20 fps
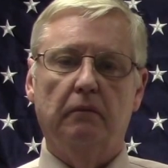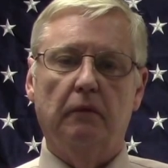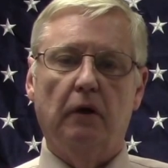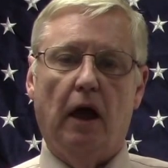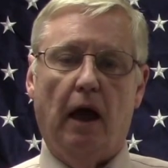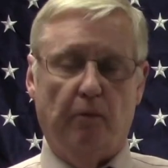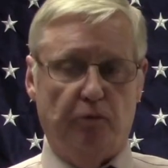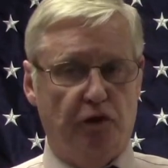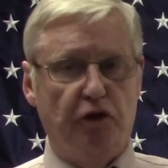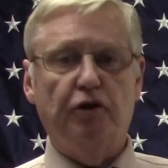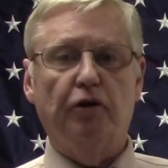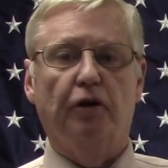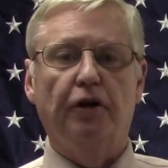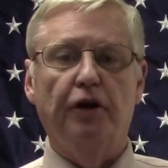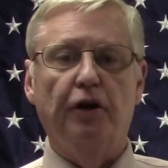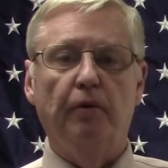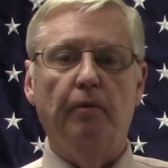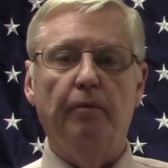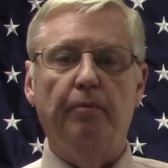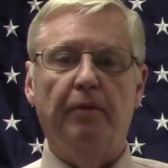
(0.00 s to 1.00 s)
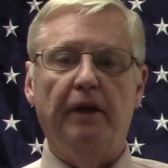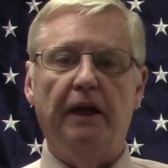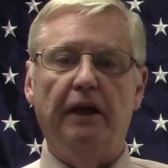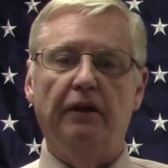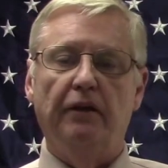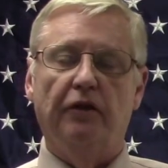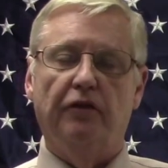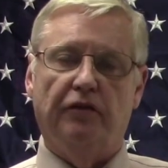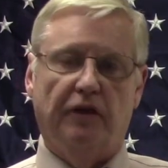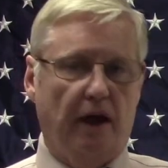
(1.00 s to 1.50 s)
I'm sure you would be in
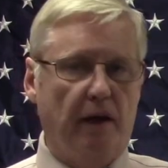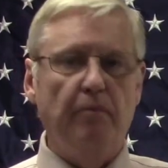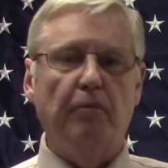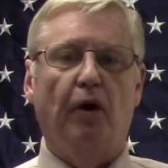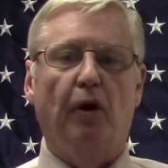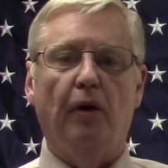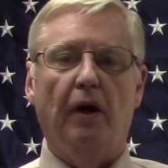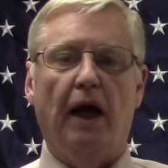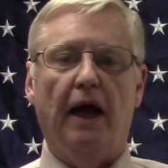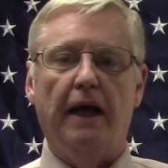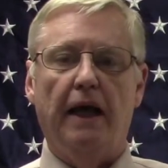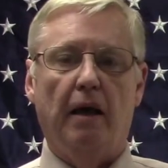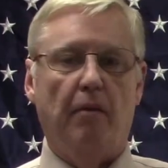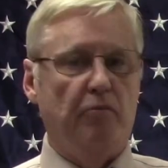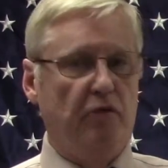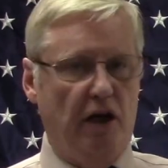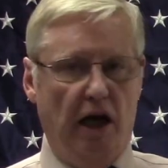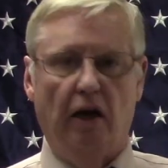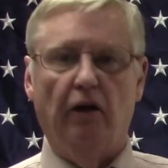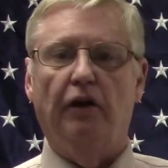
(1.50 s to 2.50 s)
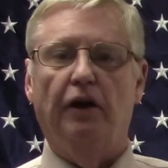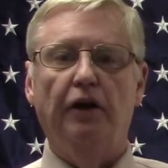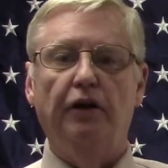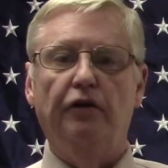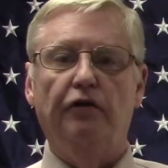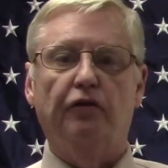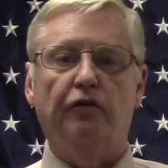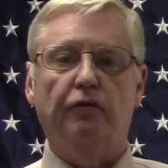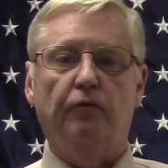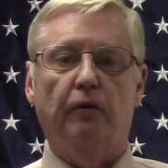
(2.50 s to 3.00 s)
the same boat I am, yelling
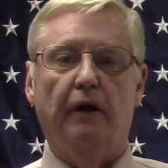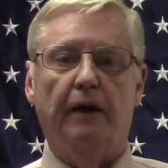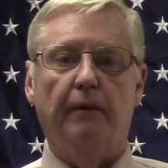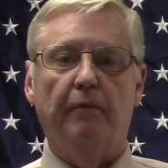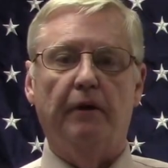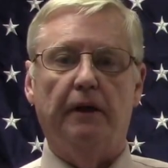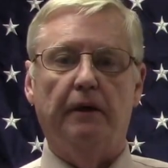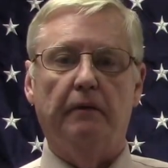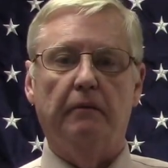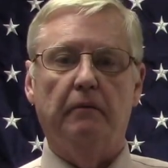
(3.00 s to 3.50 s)
and screaming.